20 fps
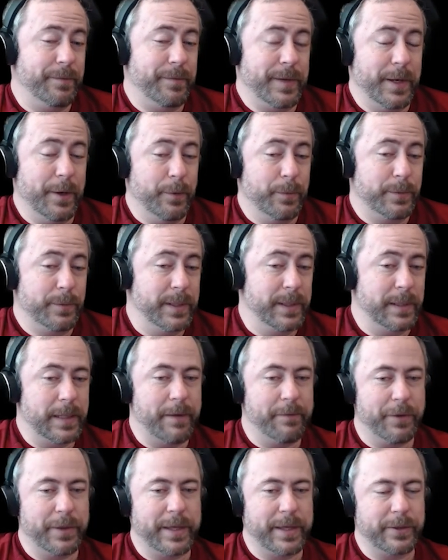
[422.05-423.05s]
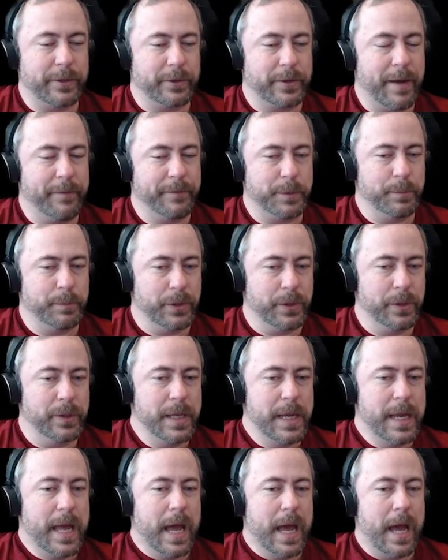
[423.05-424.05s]
to the level that they're comfortable,
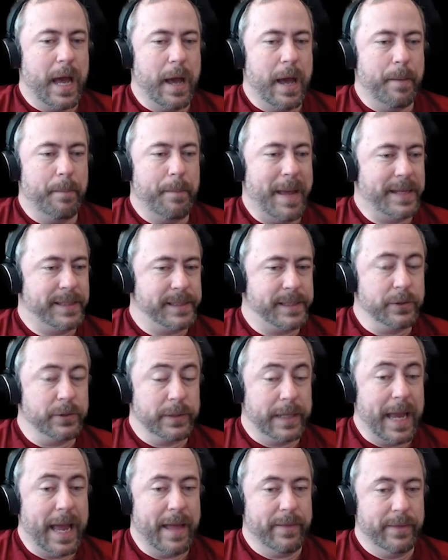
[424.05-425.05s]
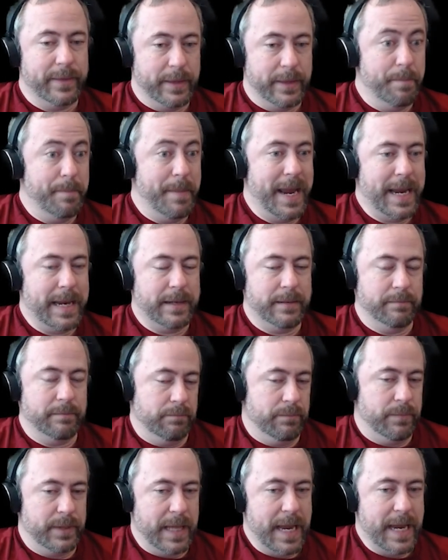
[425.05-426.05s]
and still get the
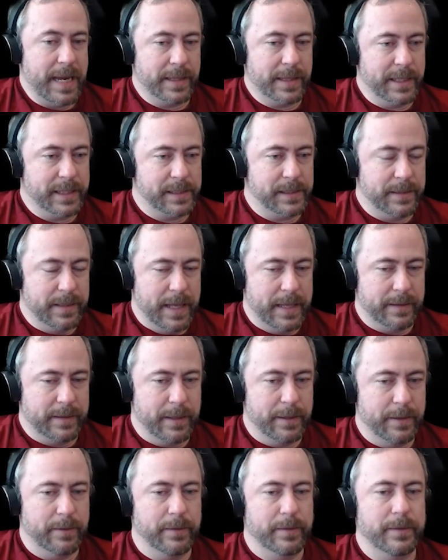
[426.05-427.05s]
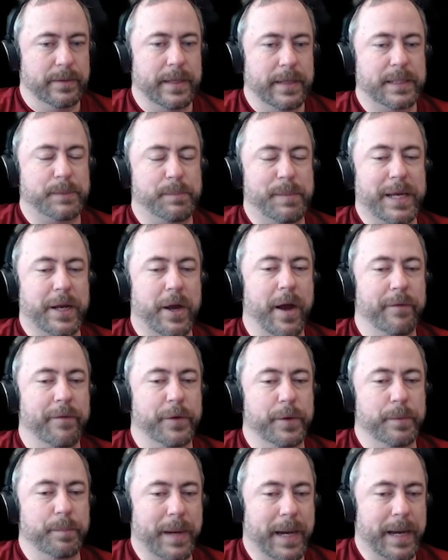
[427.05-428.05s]
main thing that's being
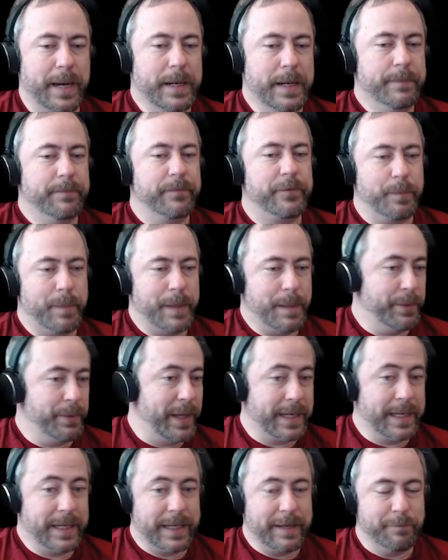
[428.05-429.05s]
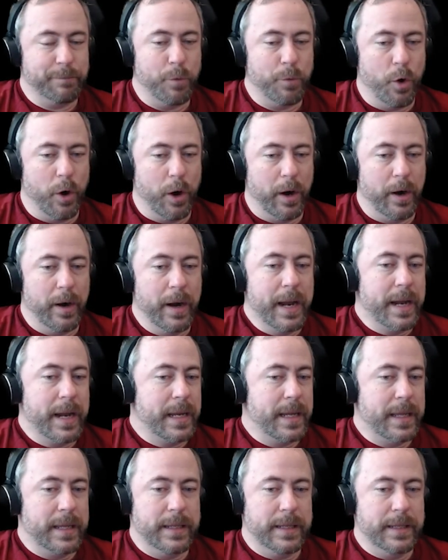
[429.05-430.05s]
offered. But for people that can give more,
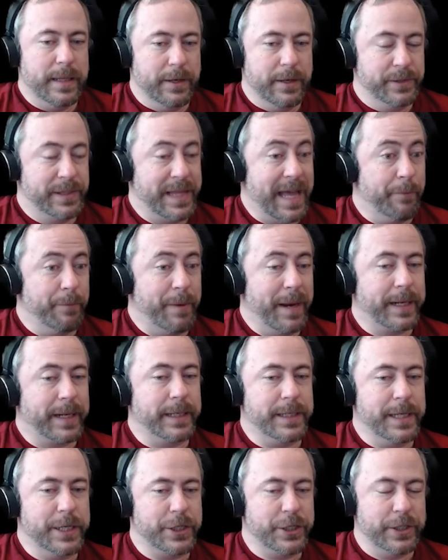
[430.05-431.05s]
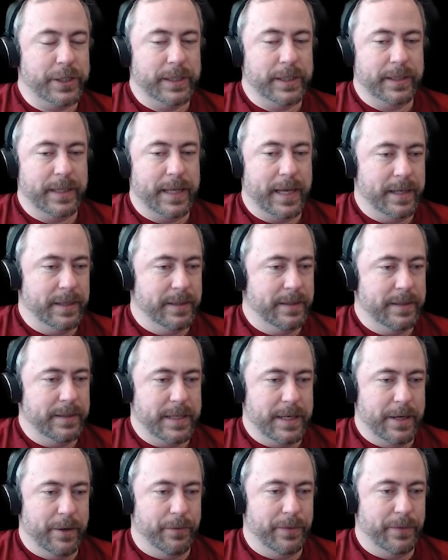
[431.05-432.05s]
there's that recognition that,
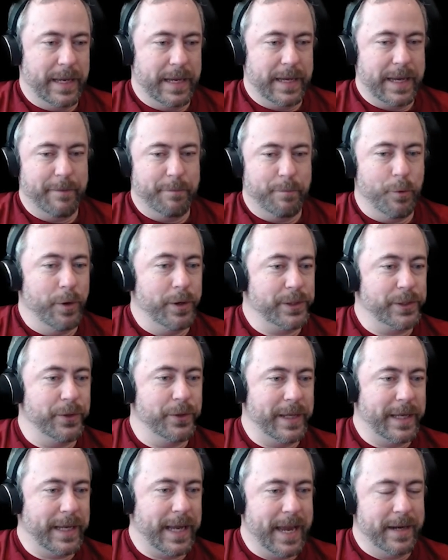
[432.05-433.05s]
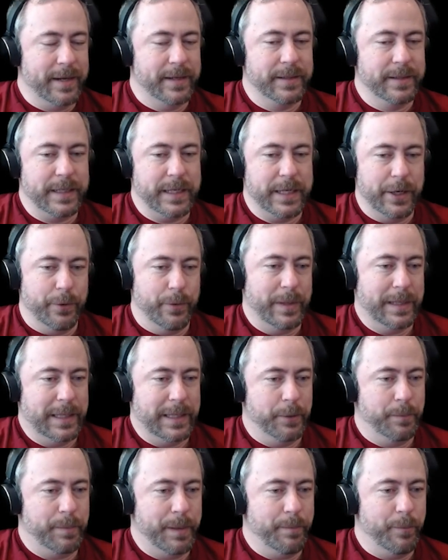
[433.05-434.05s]
they gave more, so they get, a
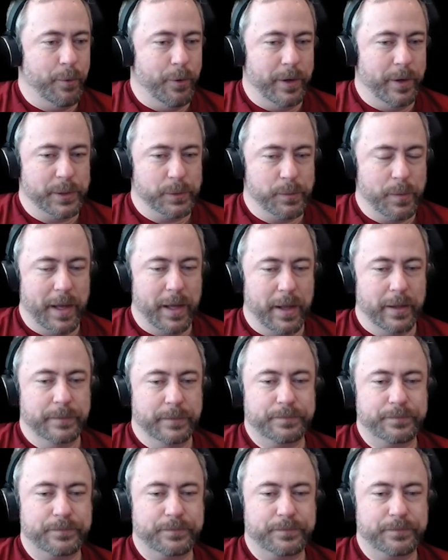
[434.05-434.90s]
little bit more as well.